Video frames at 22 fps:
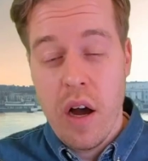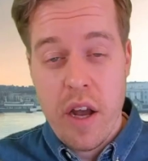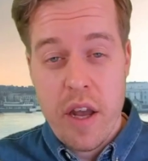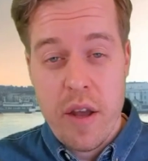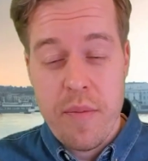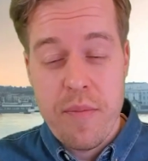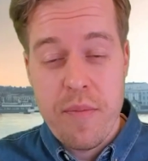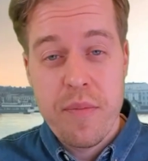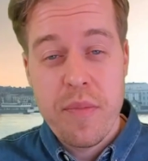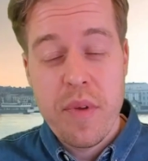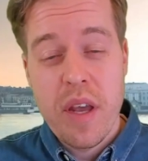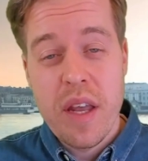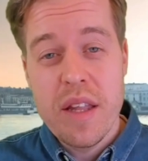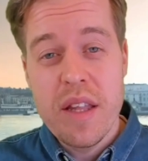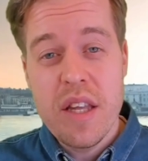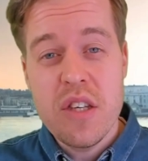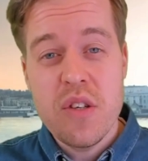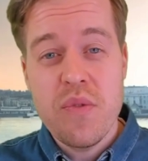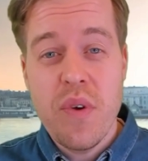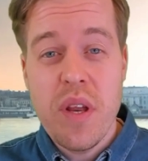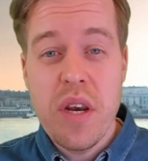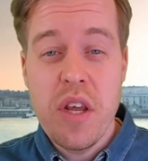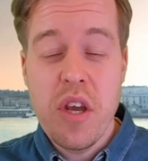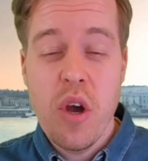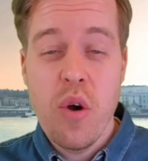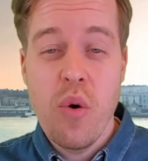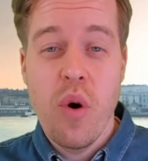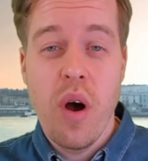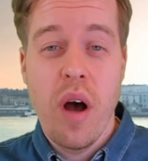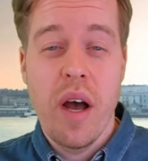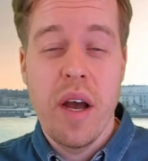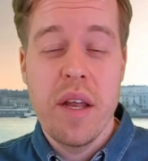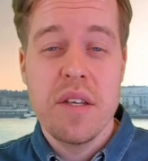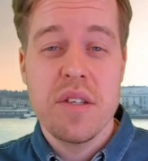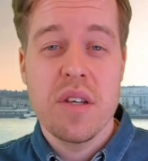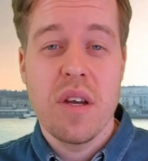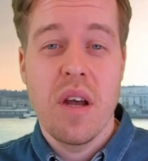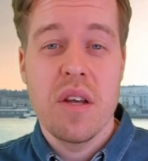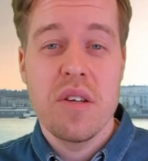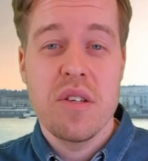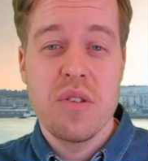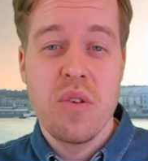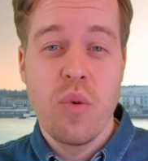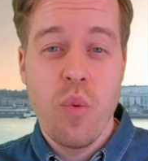Hi, in this video I
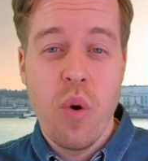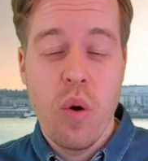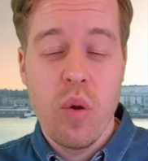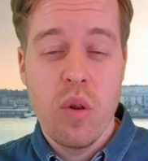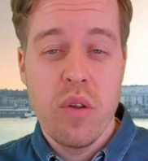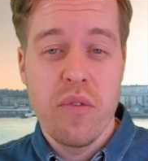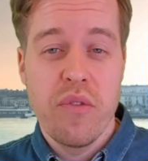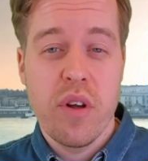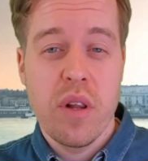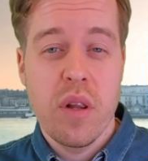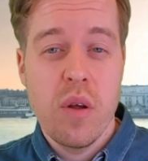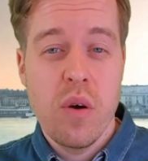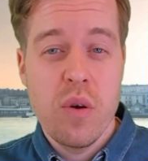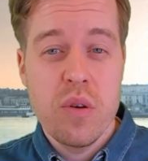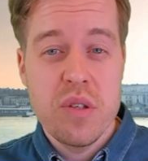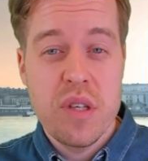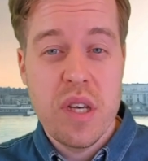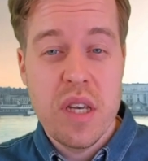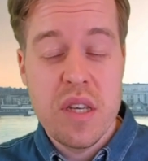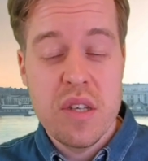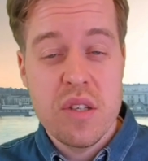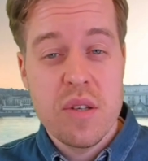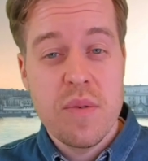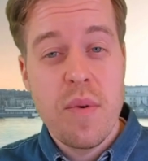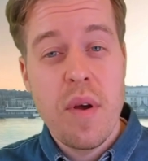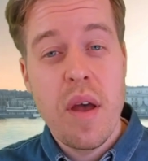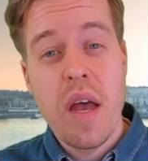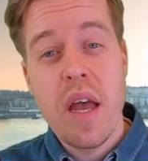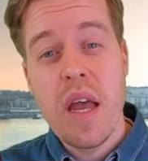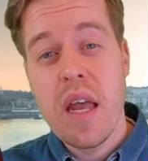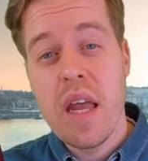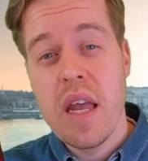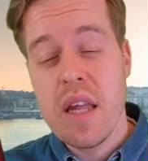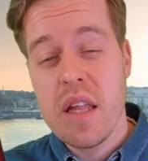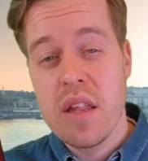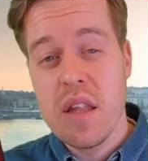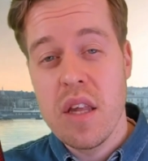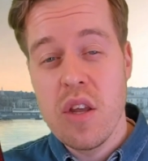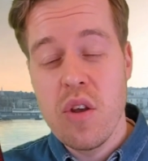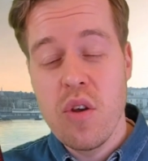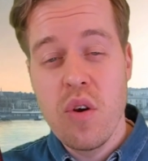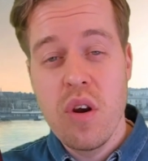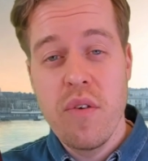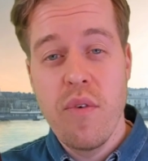discuss the role of clauses in
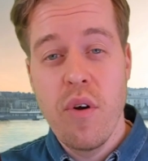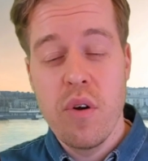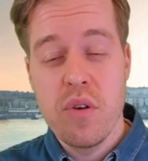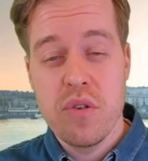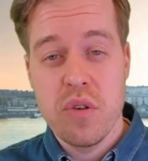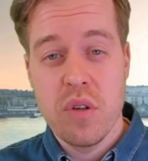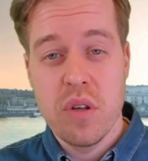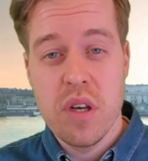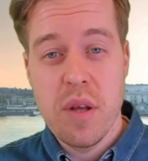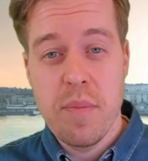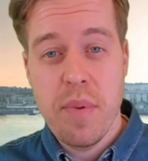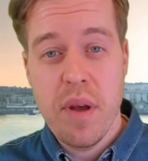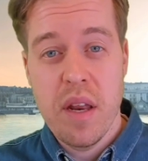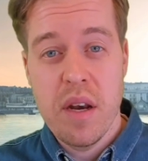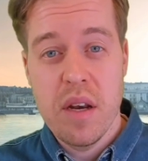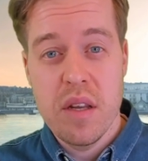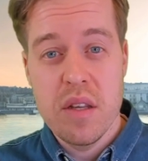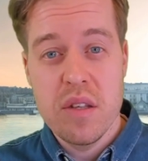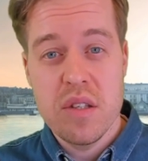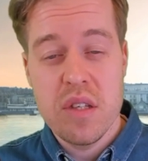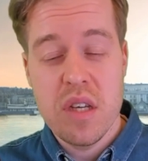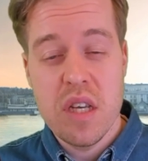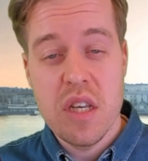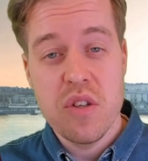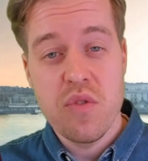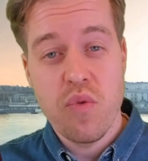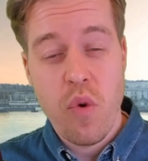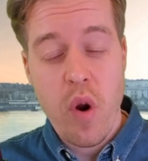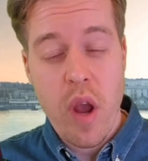the Universal Dependencies